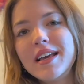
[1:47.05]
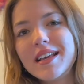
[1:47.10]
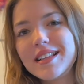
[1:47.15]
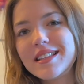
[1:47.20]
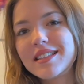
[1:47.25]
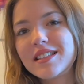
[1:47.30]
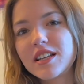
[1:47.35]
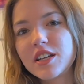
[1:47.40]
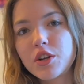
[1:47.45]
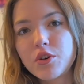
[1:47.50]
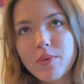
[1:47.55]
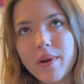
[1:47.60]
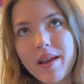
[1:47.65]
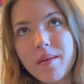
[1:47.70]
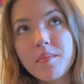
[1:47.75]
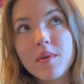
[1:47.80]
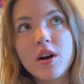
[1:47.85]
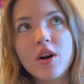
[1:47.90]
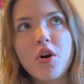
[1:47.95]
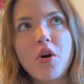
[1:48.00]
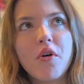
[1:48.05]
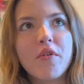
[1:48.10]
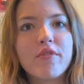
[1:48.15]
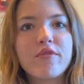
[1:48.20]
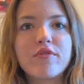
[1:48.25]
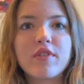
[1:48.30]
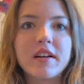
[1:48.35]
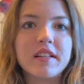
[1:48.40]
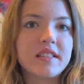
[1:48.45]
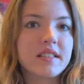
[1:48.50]
It's the grammar
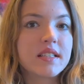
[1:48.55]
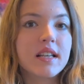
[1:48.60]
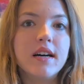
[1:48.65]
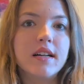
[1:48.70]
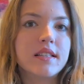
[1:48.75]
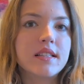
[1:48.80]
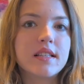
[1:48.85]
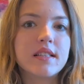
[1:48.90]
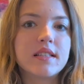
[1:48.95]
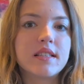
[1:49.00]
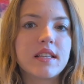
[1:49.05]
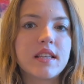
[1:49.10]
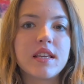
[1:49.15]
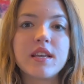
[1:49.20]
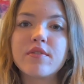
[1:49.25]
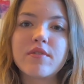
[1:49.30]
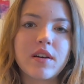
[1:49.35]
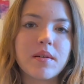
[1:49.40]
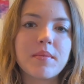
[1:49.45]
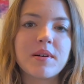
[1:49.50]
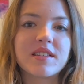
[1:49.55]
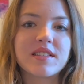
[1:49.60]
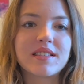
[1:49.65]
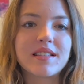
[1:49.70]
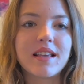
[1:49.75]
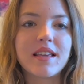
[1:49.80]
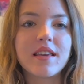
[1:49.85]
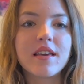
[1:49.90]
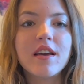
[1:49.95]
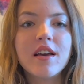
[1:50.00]
of uncertainty, if I must
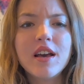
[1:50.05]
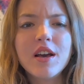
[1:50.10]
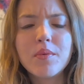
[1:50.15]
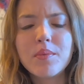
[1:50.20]
say.